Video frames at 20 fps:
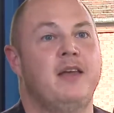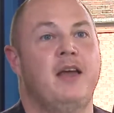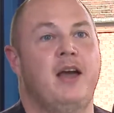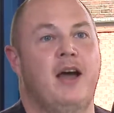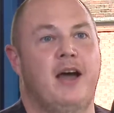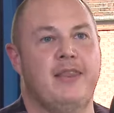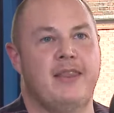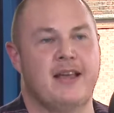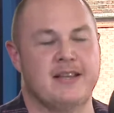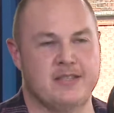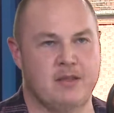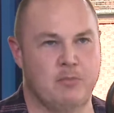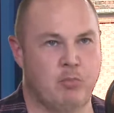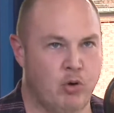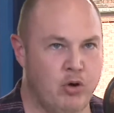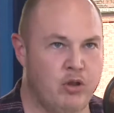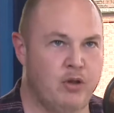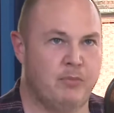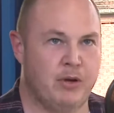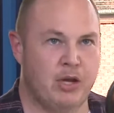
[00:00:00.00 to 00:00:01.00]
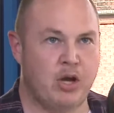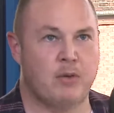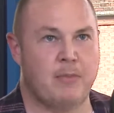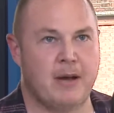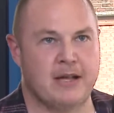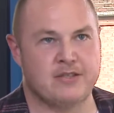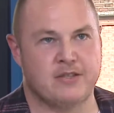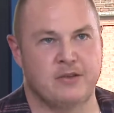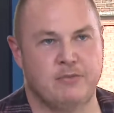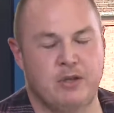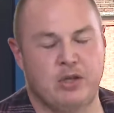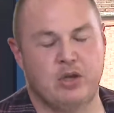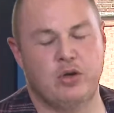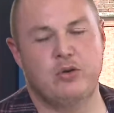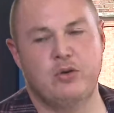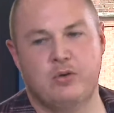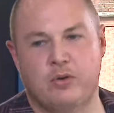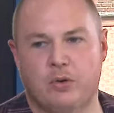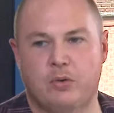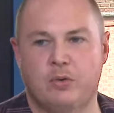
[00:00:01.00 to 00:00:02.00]
And that's the point that we go back to with
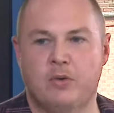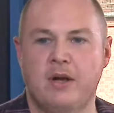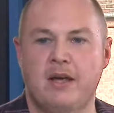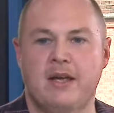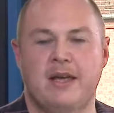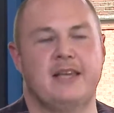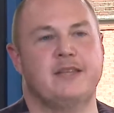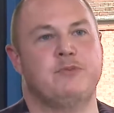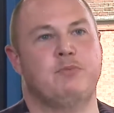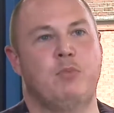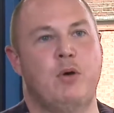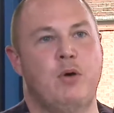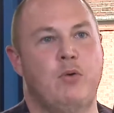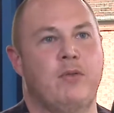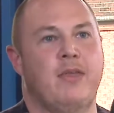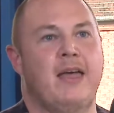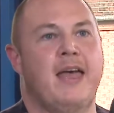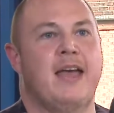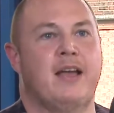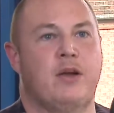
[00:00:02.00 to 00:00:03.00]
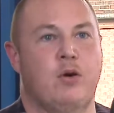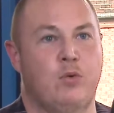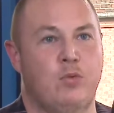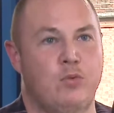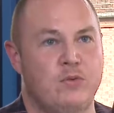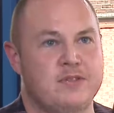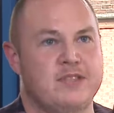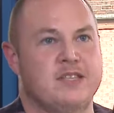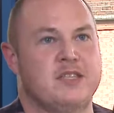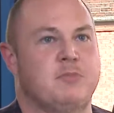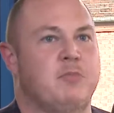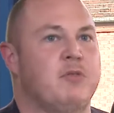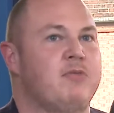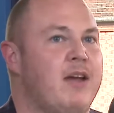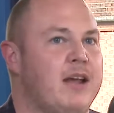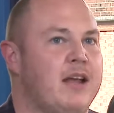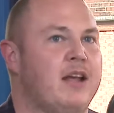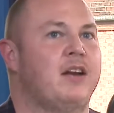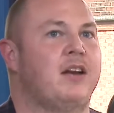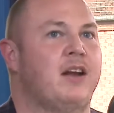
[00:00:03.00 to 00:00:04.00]
Google, is will their courses be
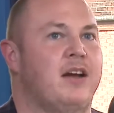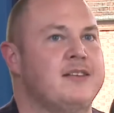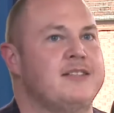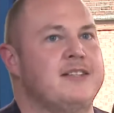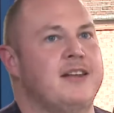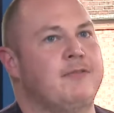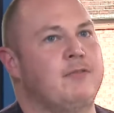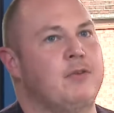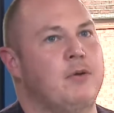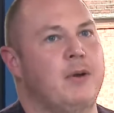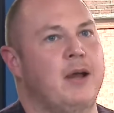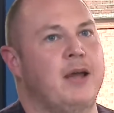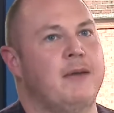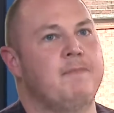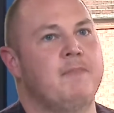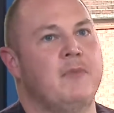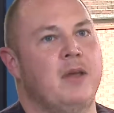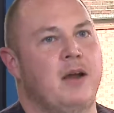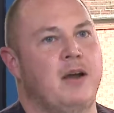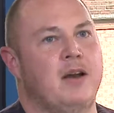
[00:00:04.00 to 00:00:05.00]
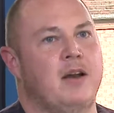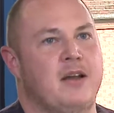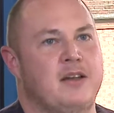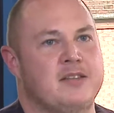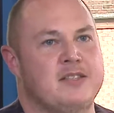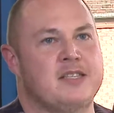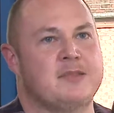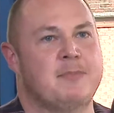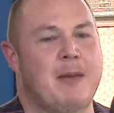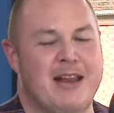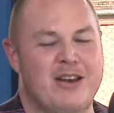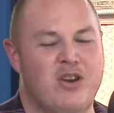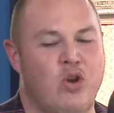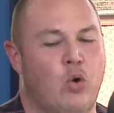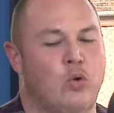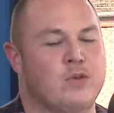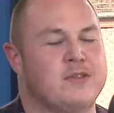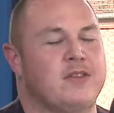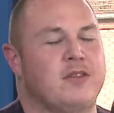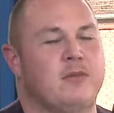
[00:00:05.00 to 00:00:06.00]
recognised everywhere? And I suspect
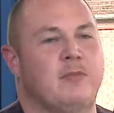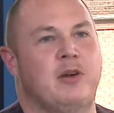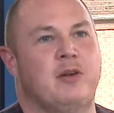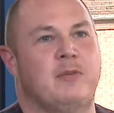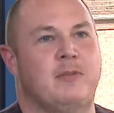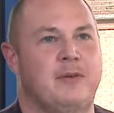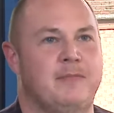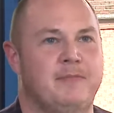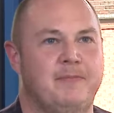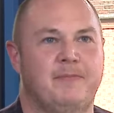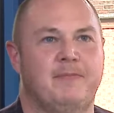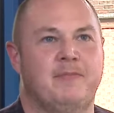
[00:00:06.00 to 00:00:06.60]
not at the moment.